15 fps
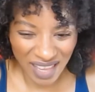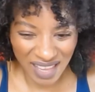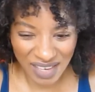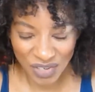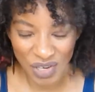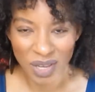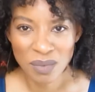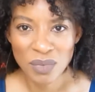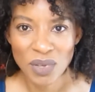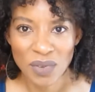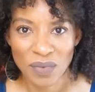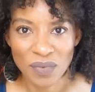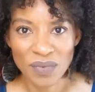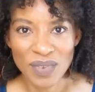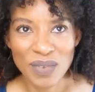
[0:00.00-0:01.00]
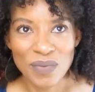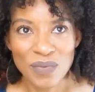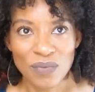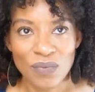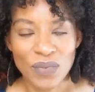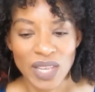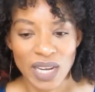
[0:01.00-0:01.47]
In terms of
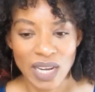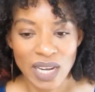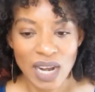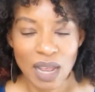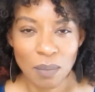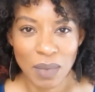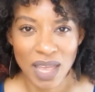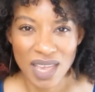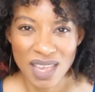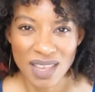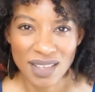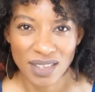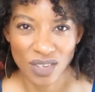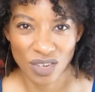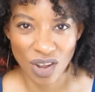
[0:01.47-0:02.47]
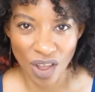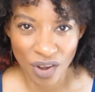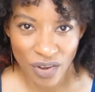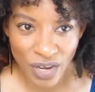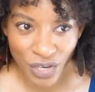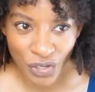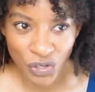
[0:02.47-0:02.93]
feeling like my hair is
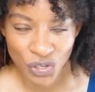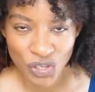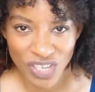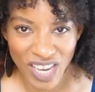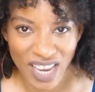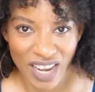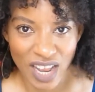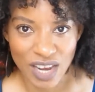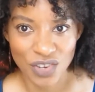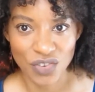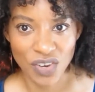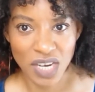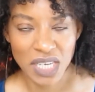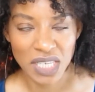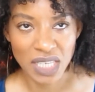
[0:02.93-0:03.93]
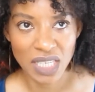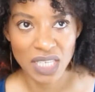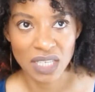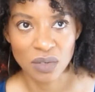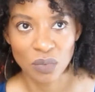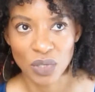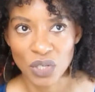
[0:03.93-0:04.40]
nourished and
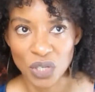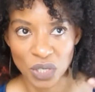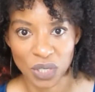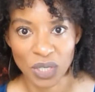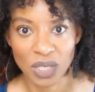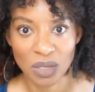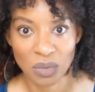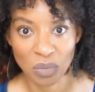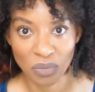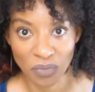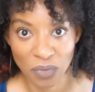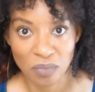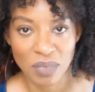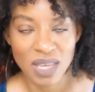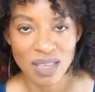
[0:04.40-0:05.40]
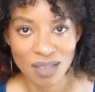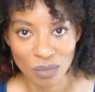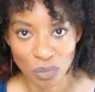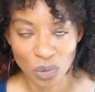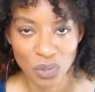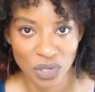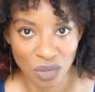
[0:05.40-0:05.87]
hydrated, which is for me the
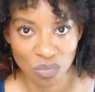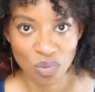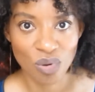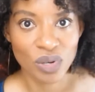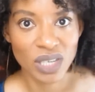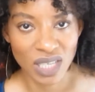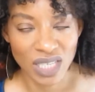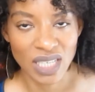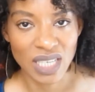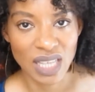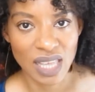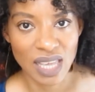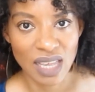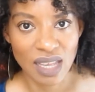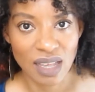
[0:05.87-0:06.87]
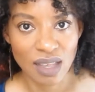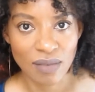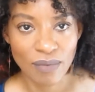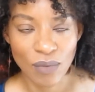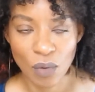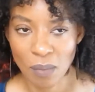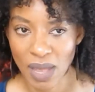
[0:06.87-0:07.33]
most important thing
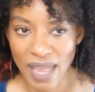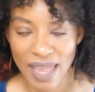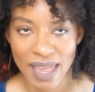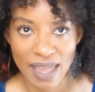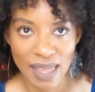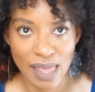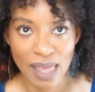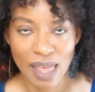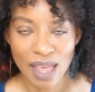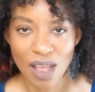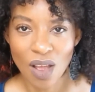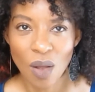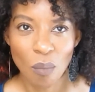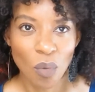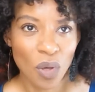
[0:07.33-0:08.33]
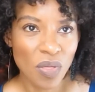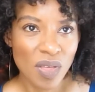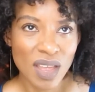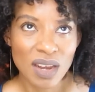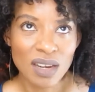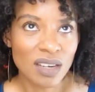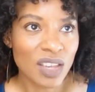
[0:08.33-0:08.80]
for my hair, more
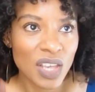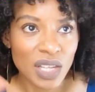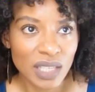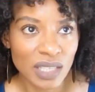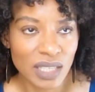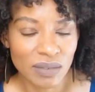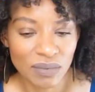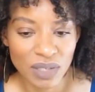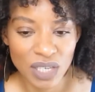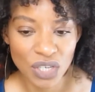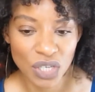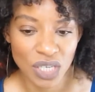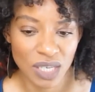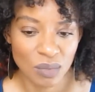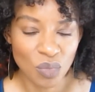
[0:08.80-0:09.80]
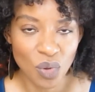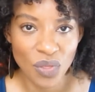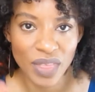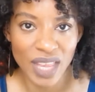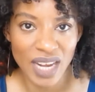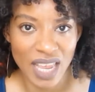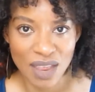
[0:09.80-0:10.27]
than curl definition, more
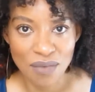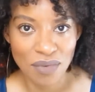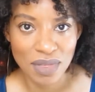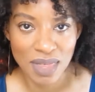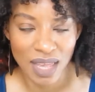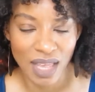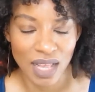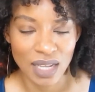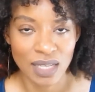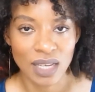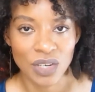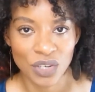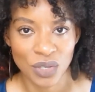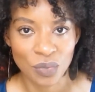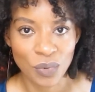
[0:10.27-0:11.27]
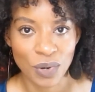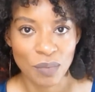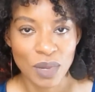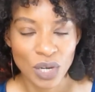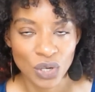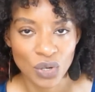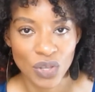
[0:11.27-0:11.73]
than everything else, I just want to
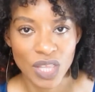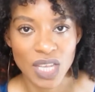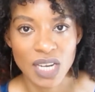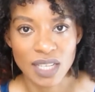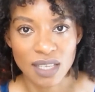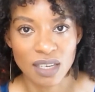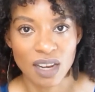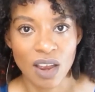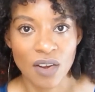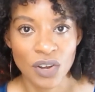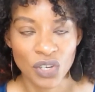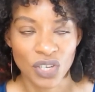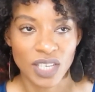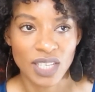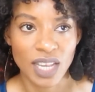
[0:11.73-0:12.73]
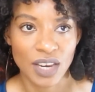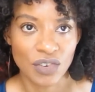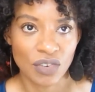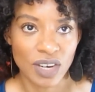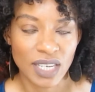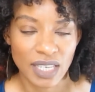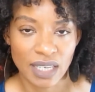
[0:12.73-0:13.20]
make sure that it's nourished, it's
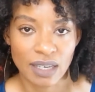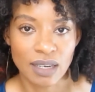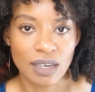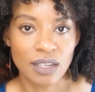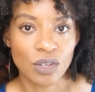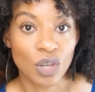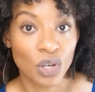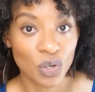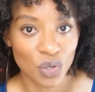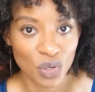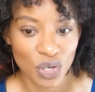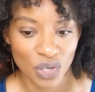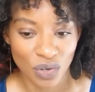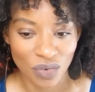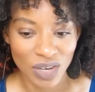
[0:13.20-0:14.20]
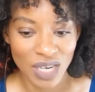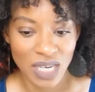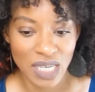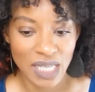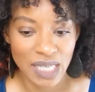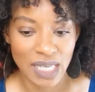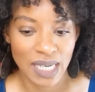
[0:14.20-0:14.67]
hydrated, and it's got good
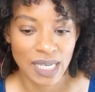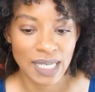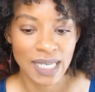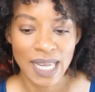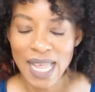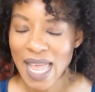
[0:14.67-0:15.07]
ingredients in it.